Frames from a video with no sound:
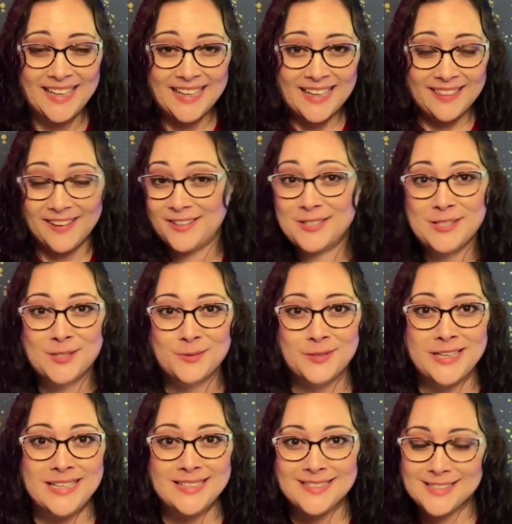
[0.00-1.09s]
They're
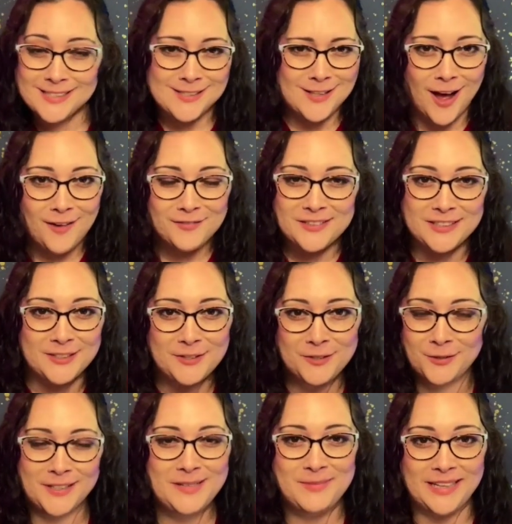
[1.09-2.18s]
sweet, soft, and
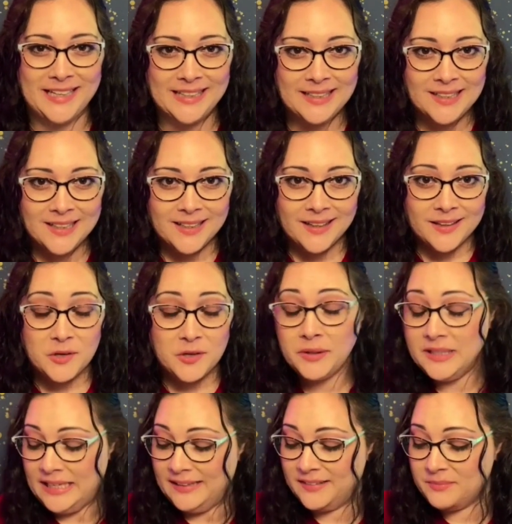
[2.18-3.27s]
creamy. You
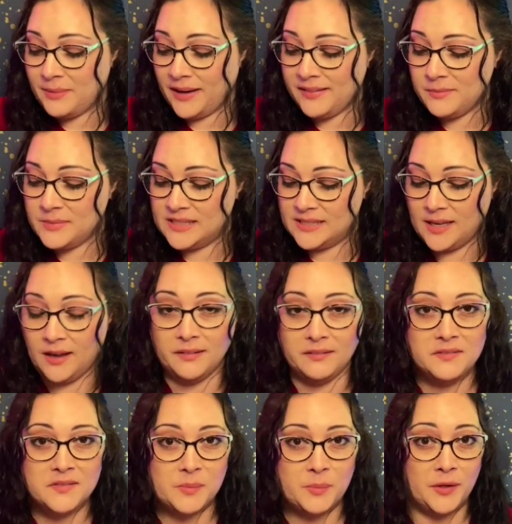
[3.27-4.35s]
can eat them by
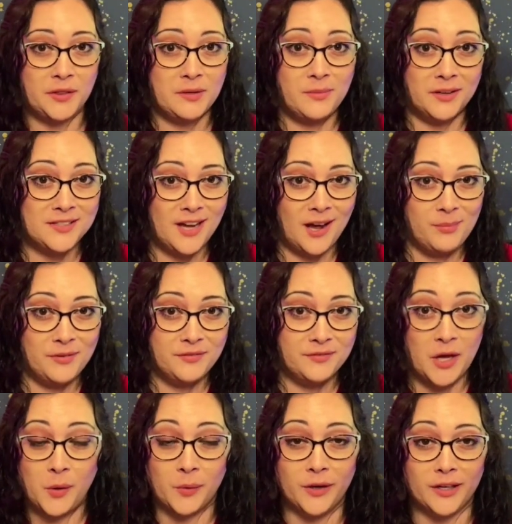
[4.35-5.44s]
themselves, put them on top of
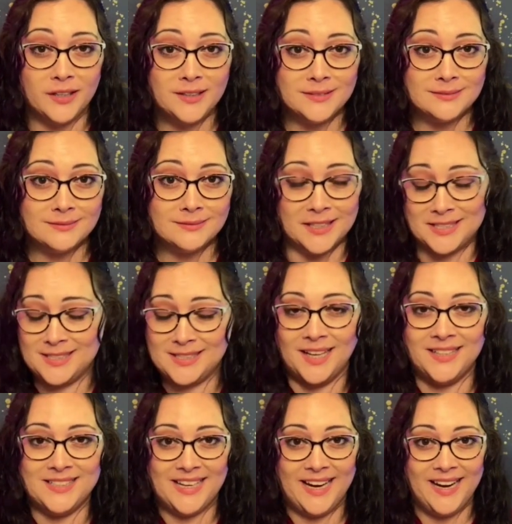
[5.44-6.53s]
yogurt, a
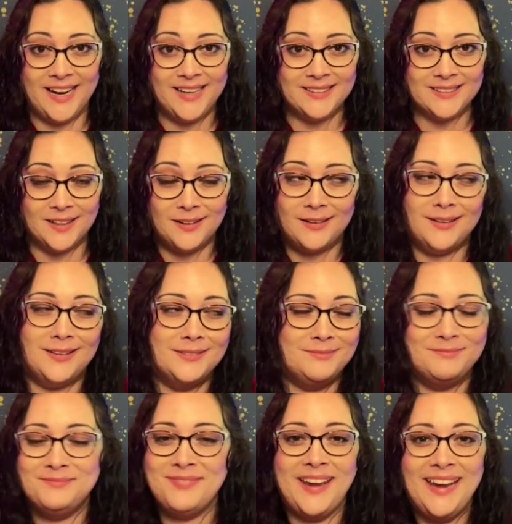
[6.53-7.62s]
sundae. Oh
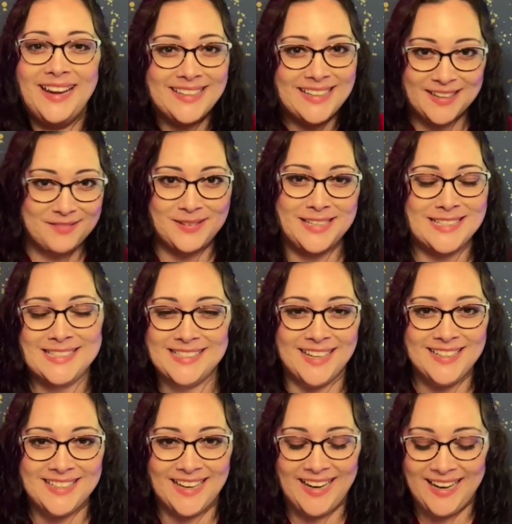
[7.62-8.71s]
man, give me a
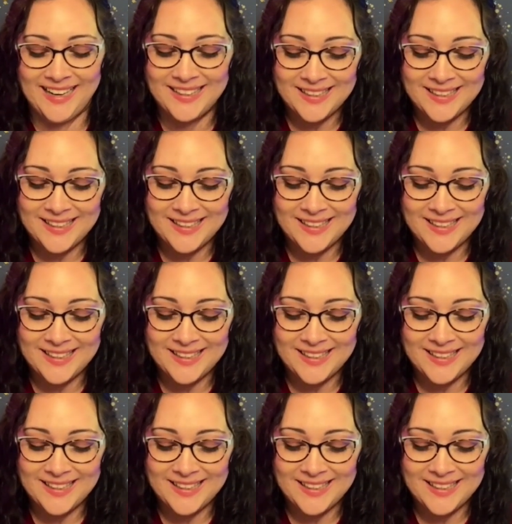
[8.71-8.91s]
sundae.